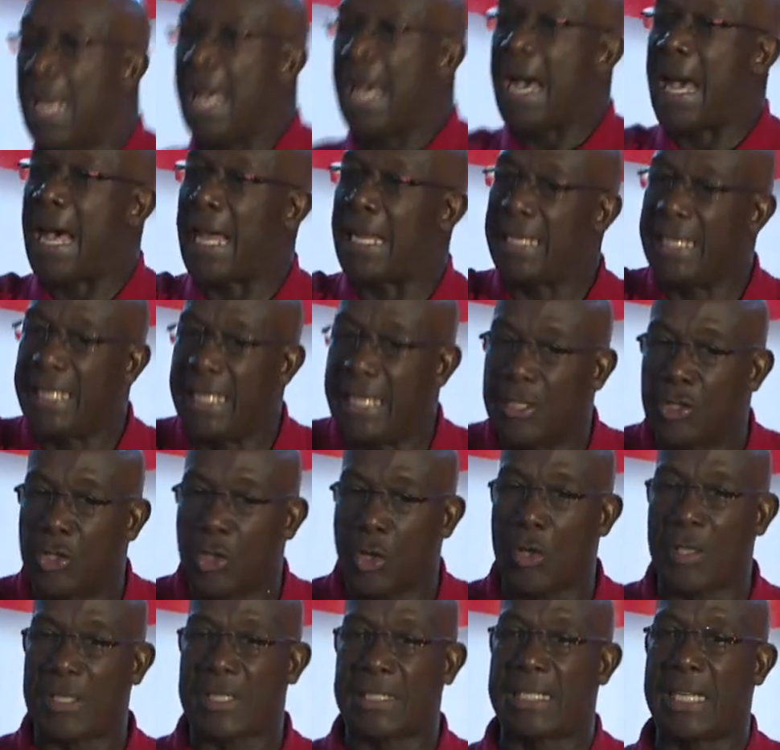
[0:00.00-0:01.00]
at their
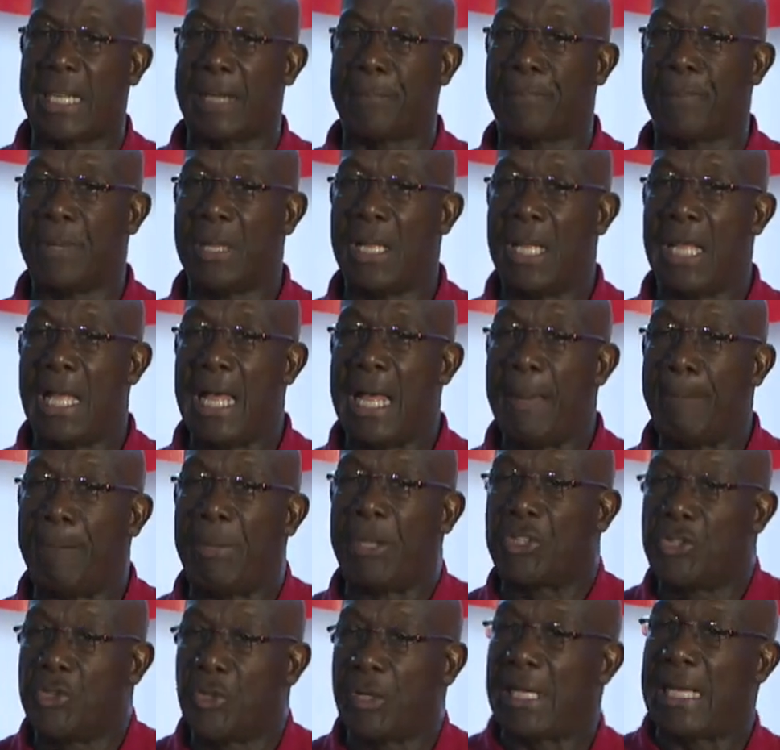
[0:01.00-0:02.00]
doorstep.
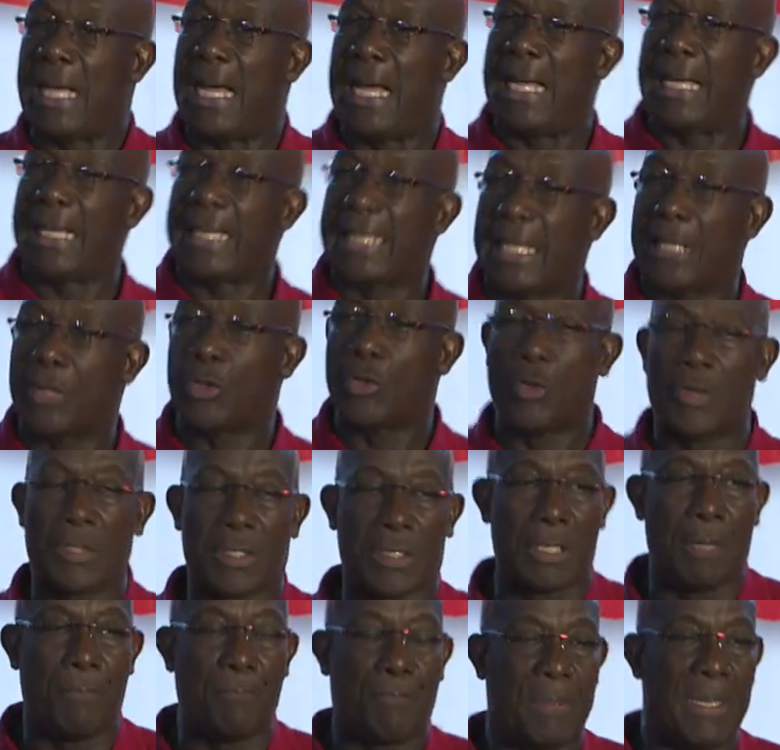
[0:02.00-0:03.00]
But you can't get those
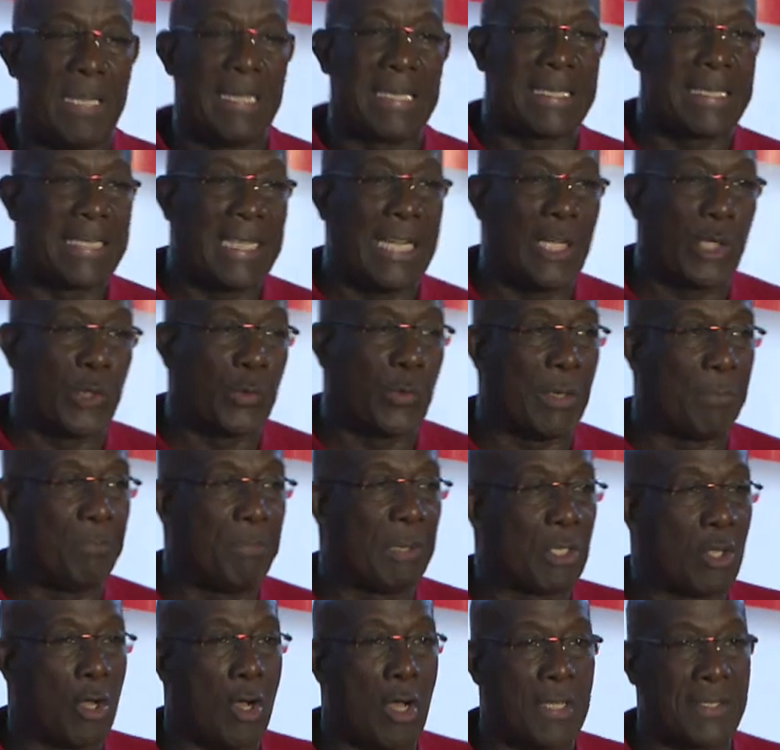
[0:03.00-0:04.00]
complaints dealt with
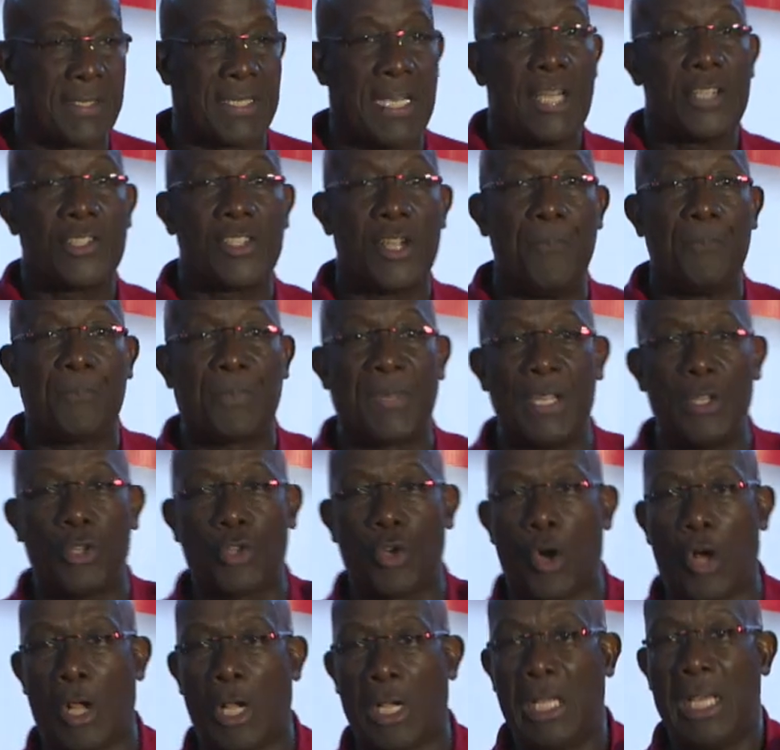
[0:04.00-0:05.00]
because something
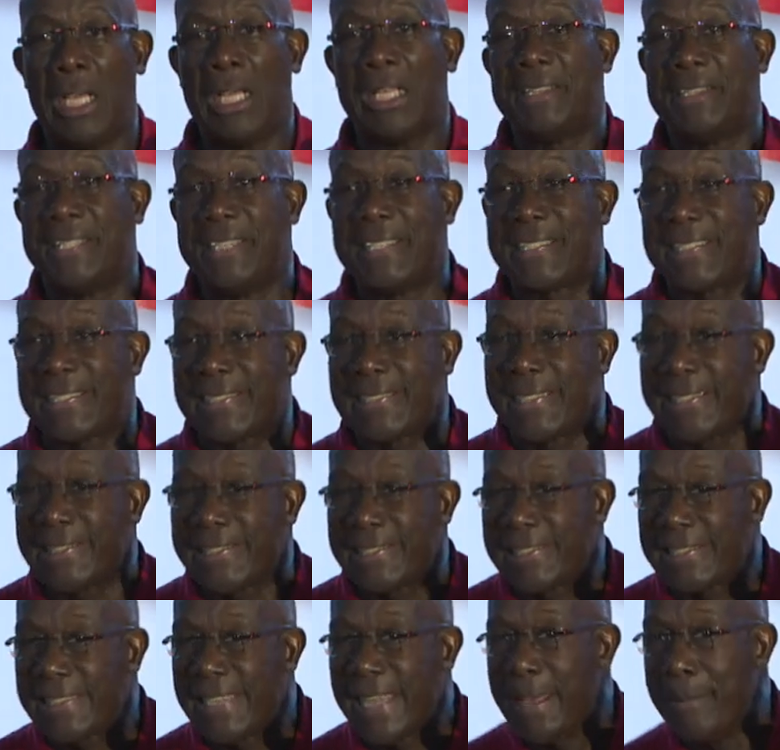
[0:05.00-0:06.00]
called the
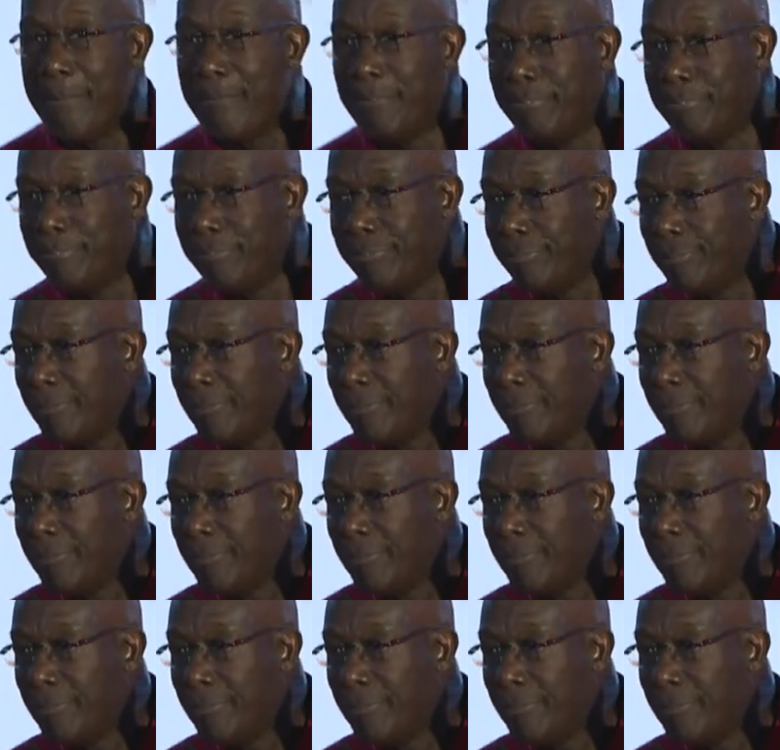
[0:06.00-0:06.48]
system